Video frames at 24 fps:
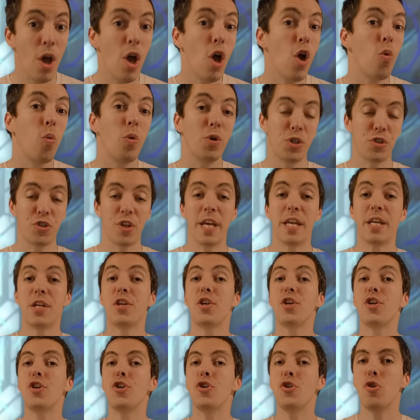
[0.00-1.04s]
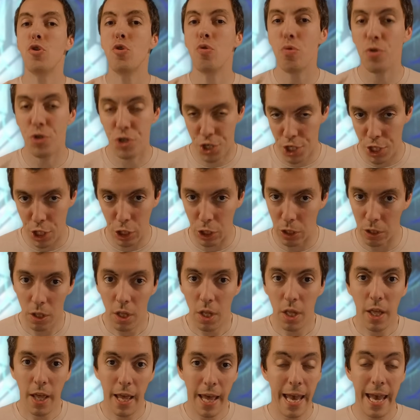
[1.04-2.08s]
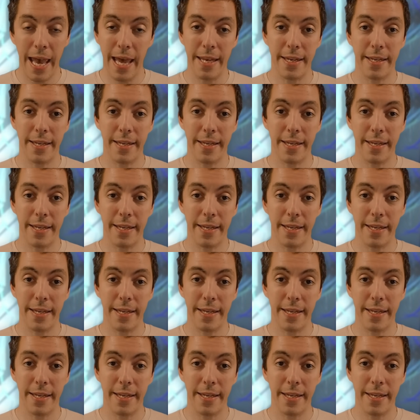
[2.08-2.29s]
which is a huge deal And